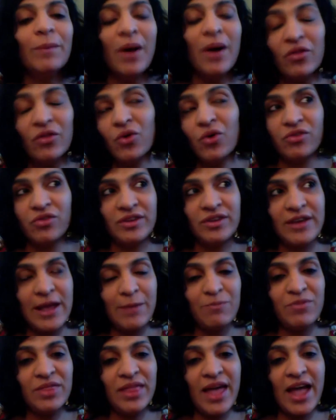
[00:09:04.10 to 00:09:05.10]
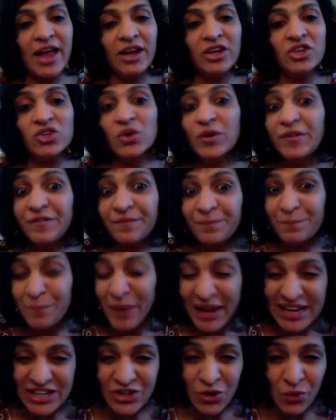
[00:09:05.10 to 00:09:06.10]
about those steps. And don't
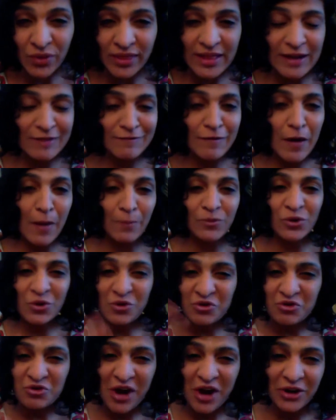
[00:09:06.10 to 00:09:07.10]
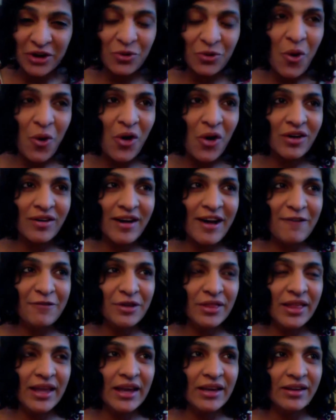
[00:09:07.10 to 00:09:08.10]
beat yourself up. Don't try to conquer
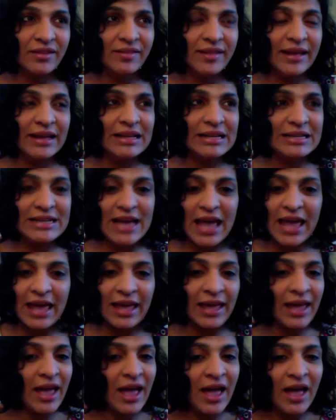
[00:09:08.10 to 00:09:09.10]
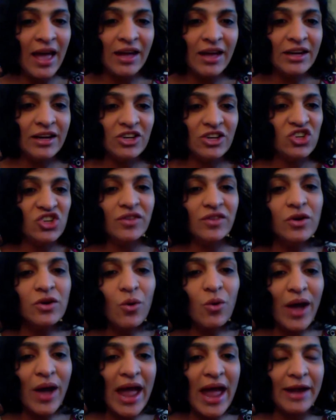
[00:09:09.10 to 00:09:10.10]
everything in a single day. Just
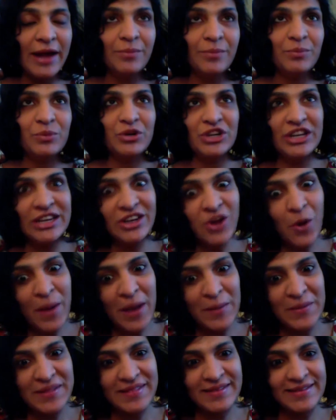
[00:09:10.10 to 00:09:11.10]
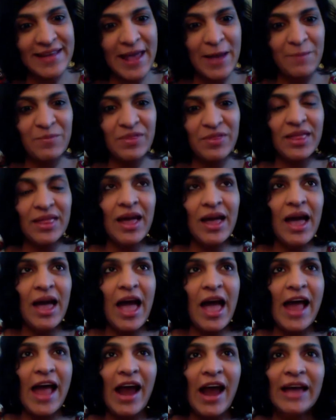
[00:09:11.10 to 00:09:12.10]
go ahead, put in your baby steps,
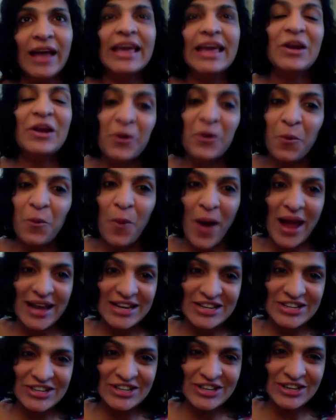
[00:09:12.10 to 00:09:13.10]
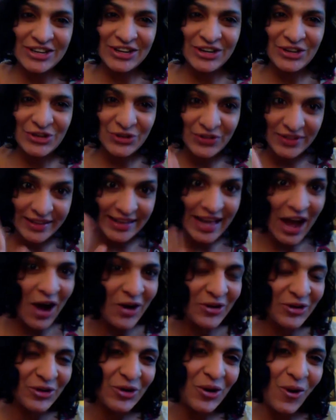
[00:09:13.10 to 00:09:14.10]
and I cannot wait to see how
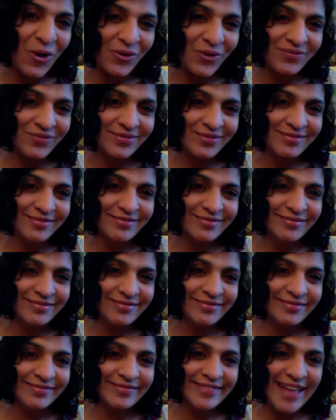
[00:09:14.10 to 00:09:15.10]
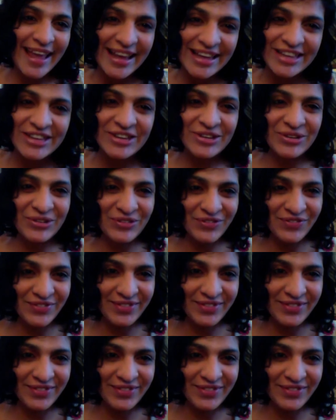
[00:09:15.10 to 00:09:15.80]
you go. Thank you.